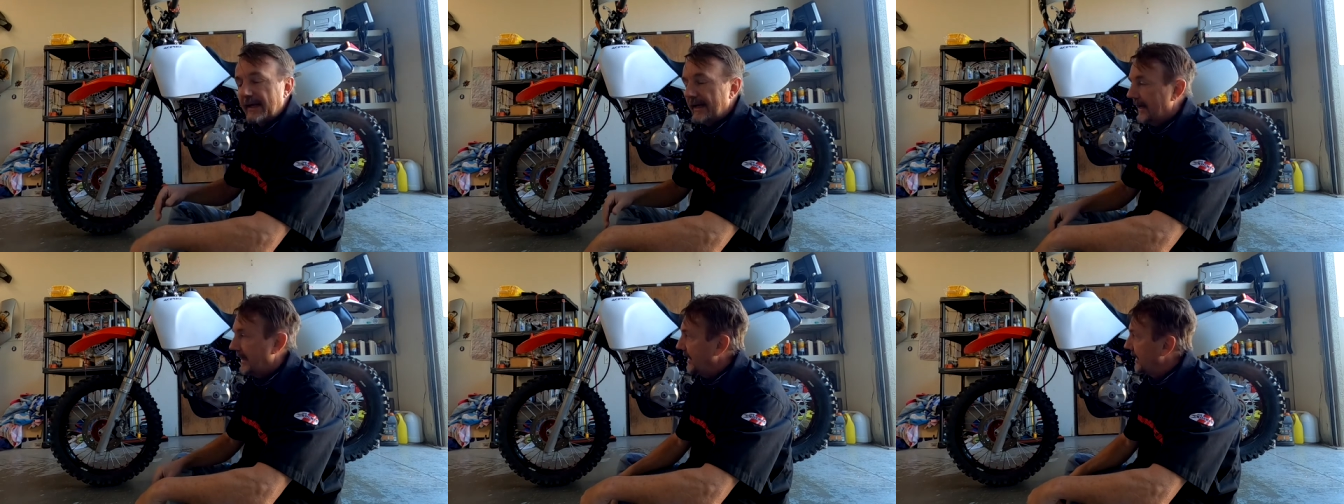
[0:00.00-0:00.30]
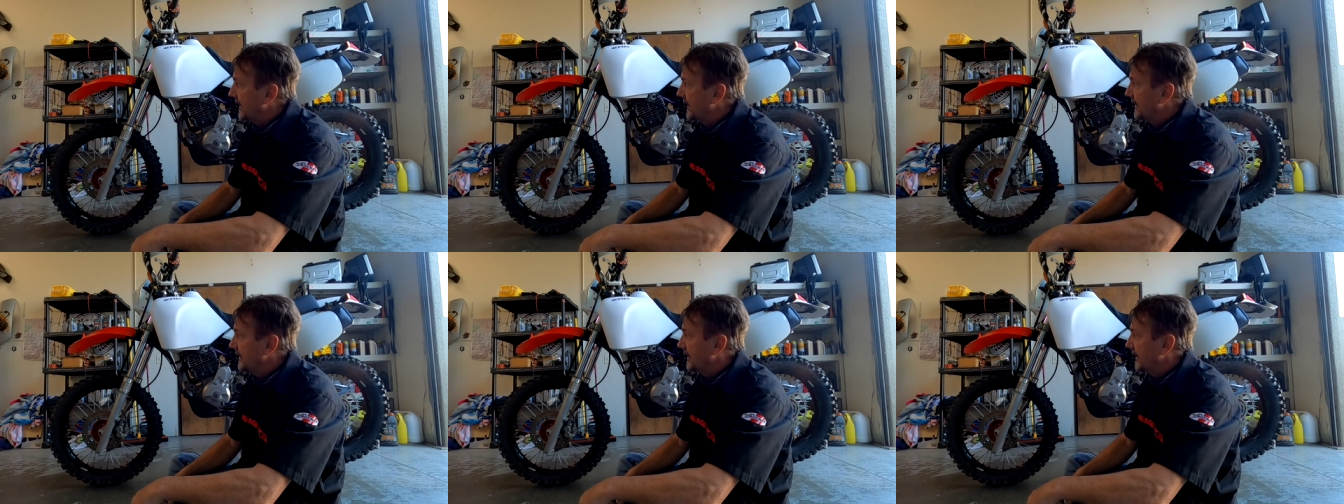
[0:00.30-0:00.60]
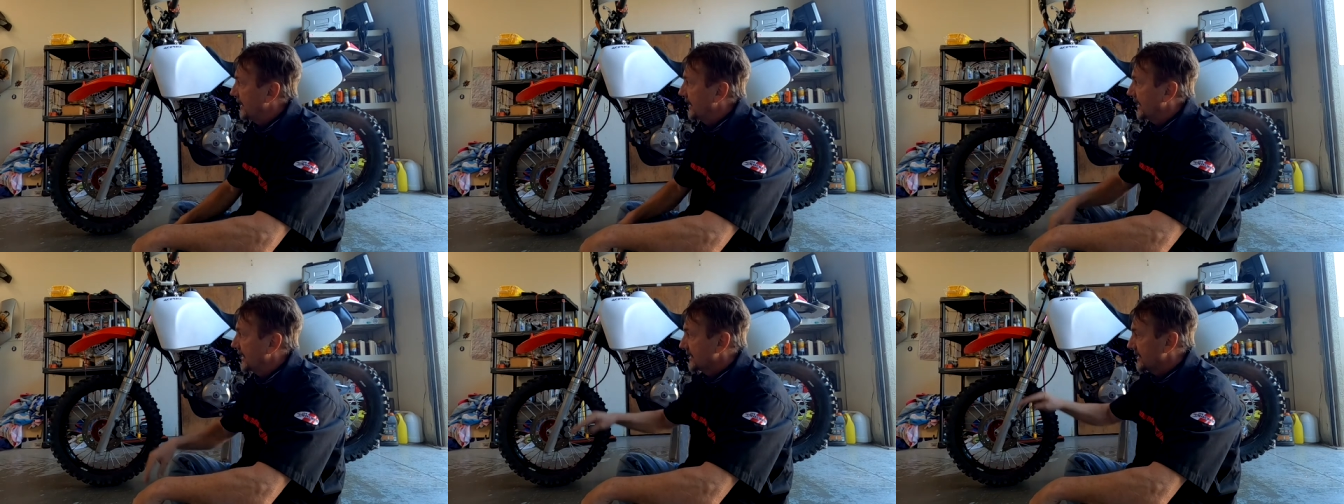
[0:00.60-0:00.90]
and
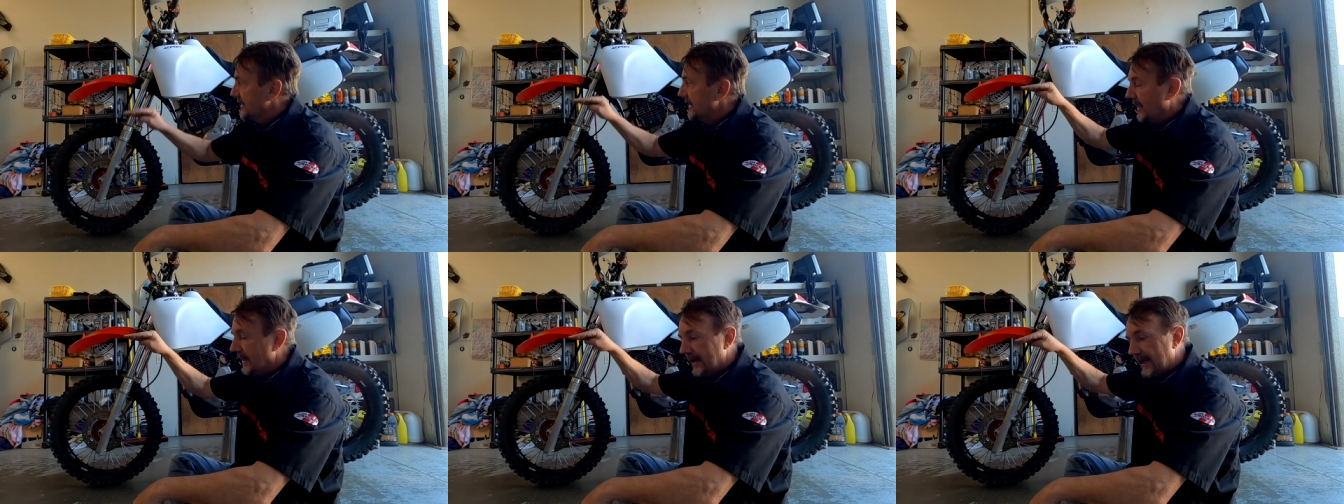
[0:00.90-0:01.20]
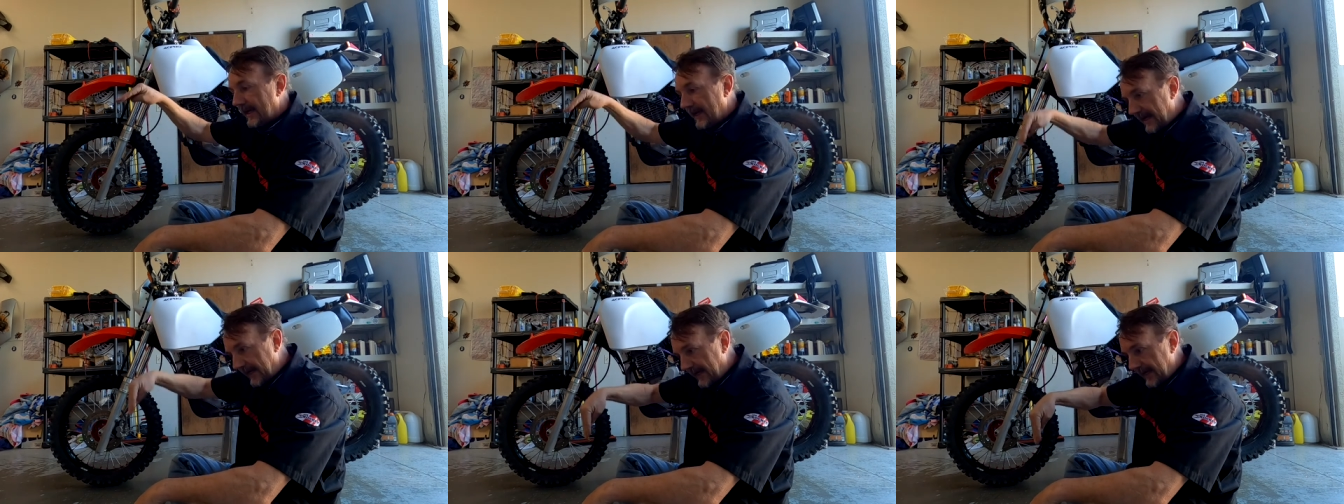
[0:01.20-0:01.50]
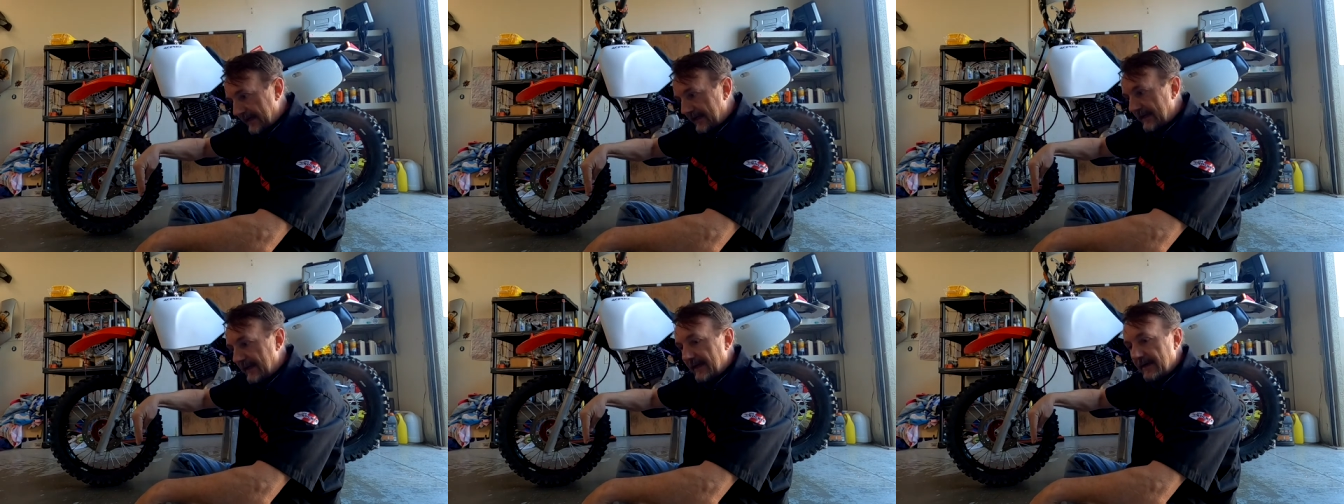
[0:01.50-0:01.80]
it's not
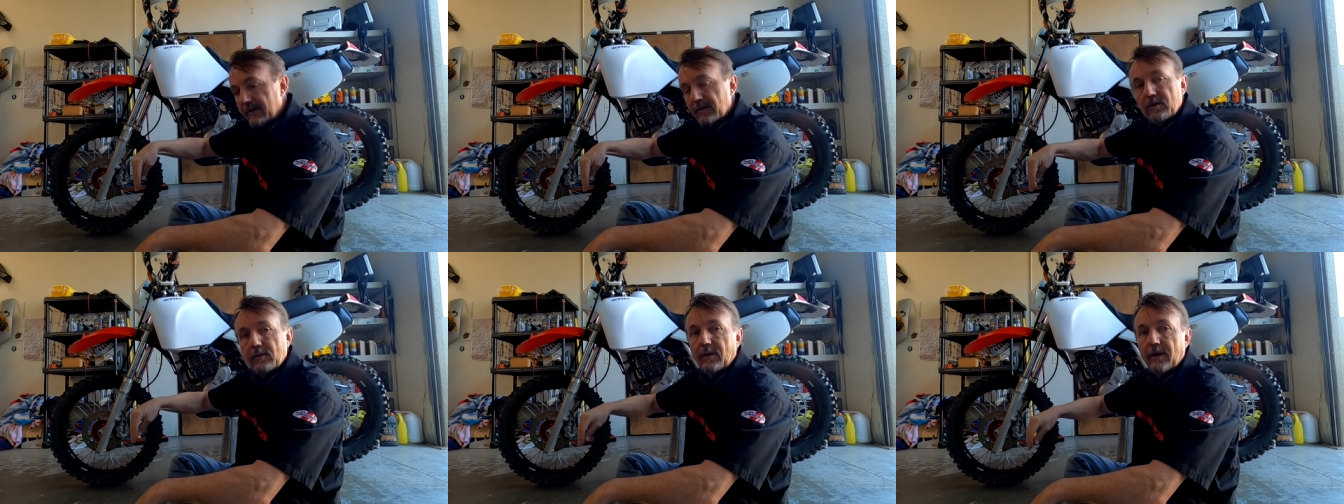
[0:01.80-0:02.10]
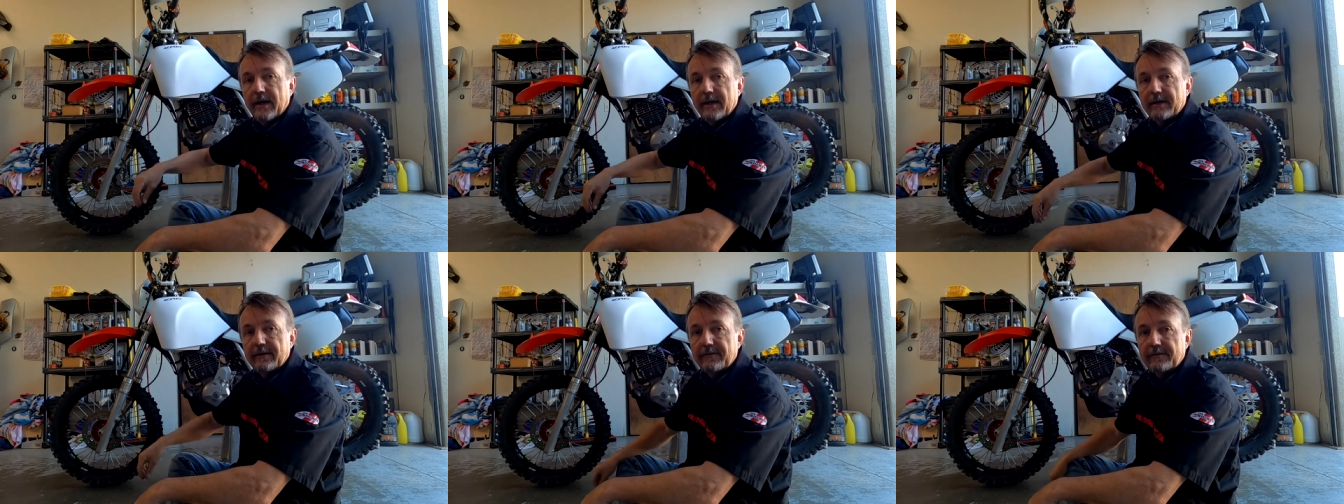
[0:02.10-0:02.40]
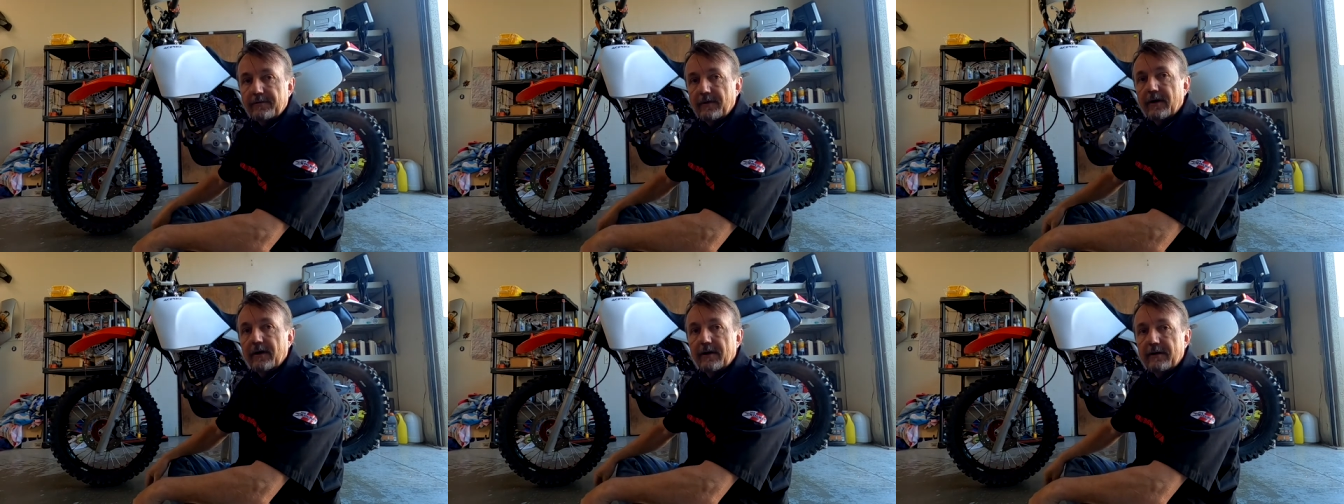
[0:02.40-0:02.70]
hanging down quite as
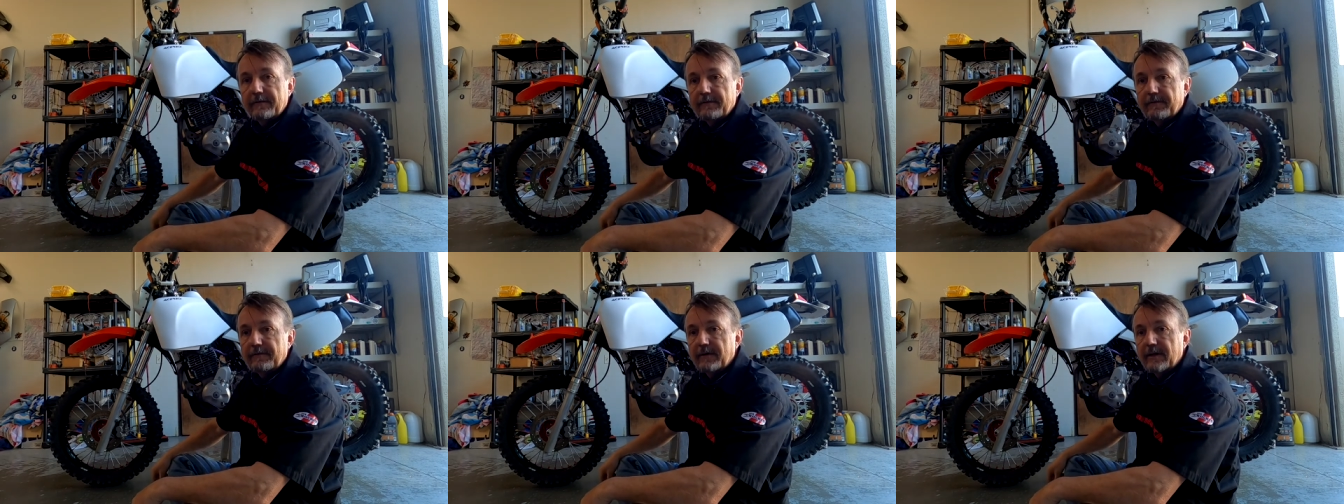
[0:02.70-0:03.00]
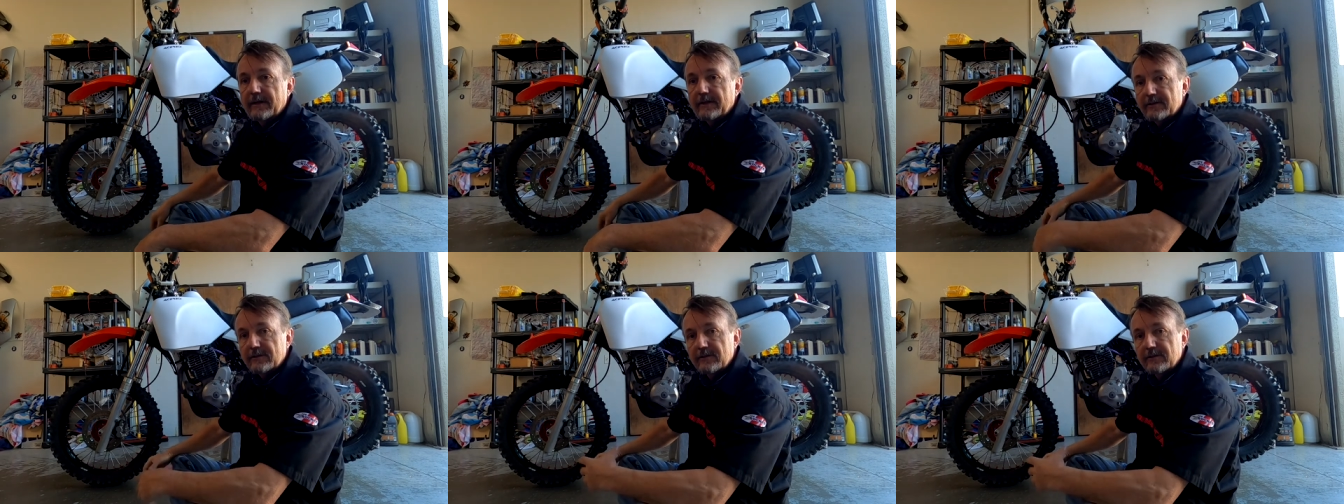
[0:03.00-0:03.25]
far in front,